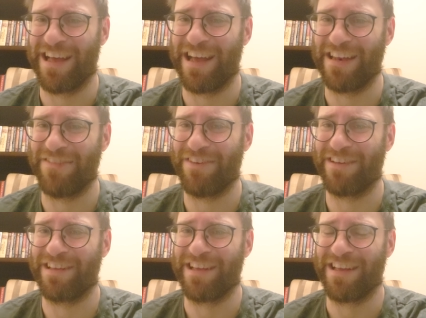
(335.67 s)
and
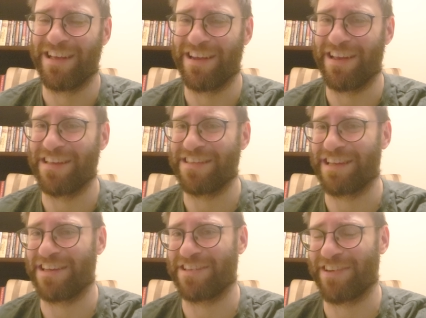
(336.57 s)
even uh,
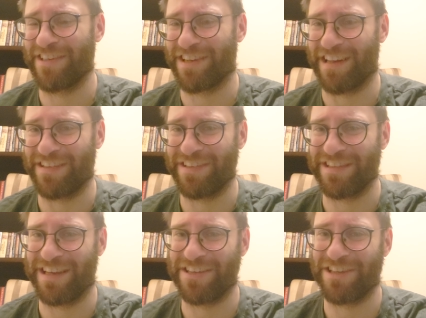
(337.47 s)
such rich countries
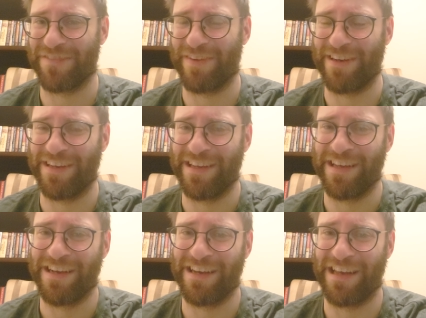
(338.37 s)
like germany
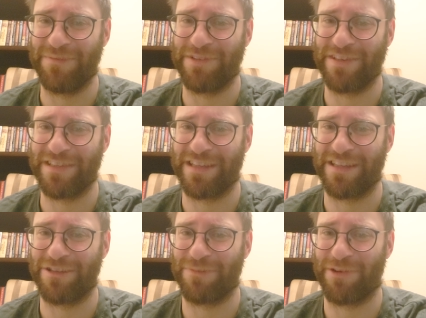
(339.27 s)
claimed
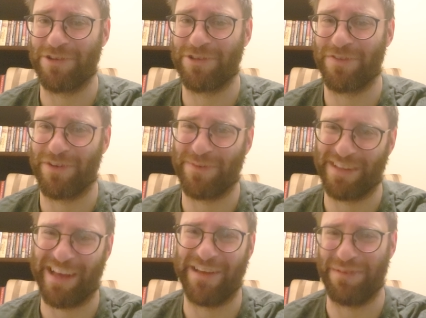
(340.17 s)
recently to polish government
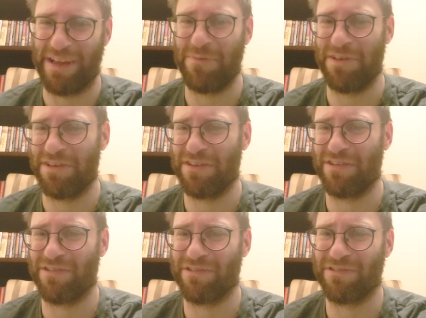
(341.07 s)
hey maybe
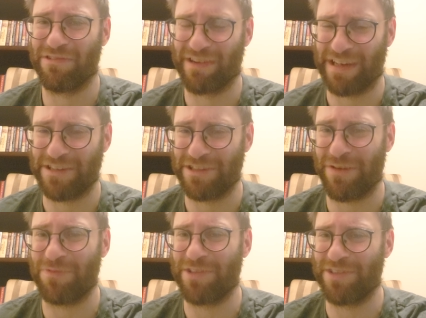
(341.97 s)
you can
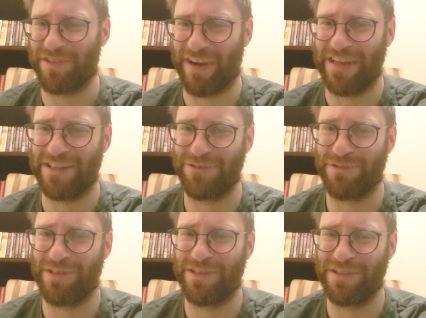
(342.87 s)
stop these trains
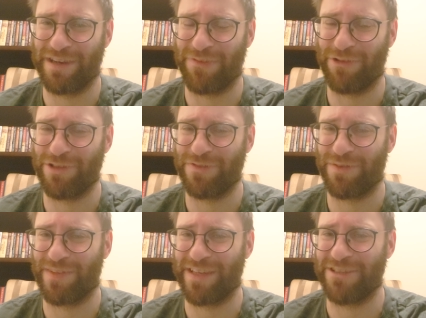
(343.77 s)
with these refugees
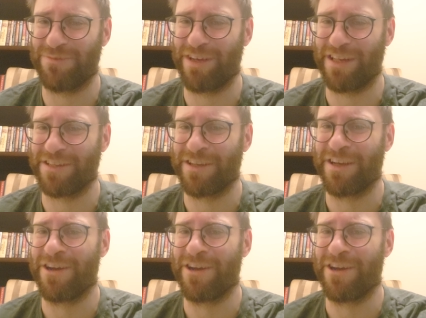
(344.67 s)
from the east because